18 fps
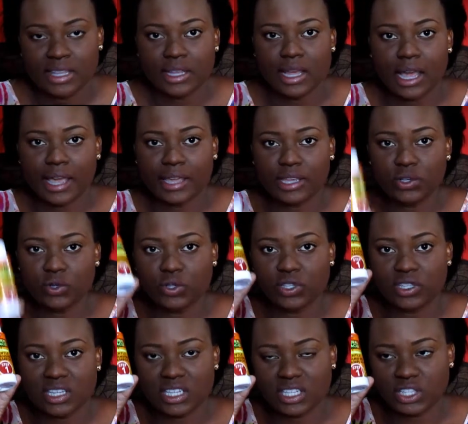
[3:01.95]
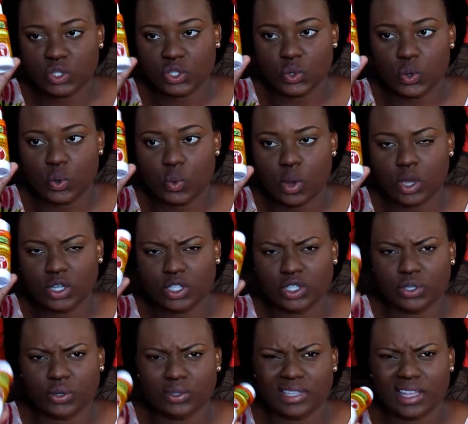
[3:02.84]
I use this to wash
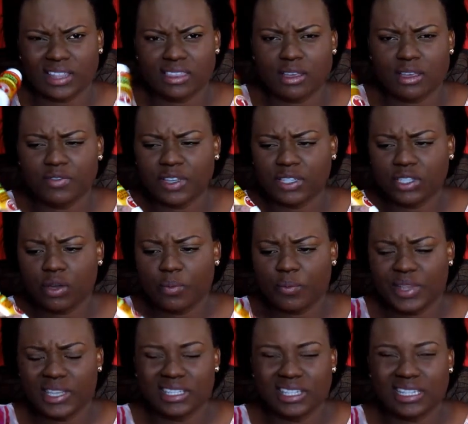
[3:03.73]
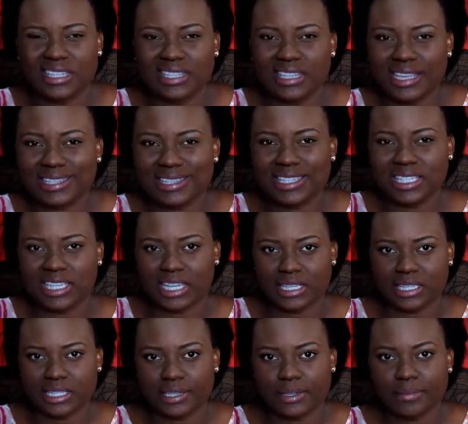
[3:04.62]
it out. I think for some reason it says
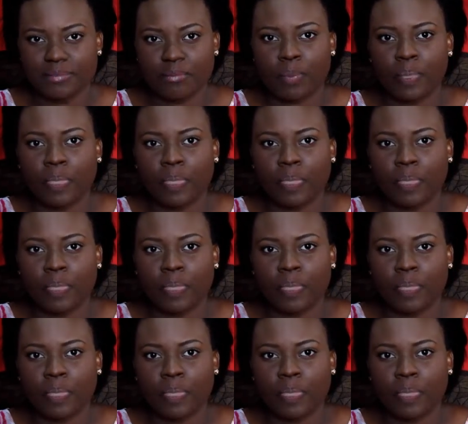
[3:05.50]
gentle,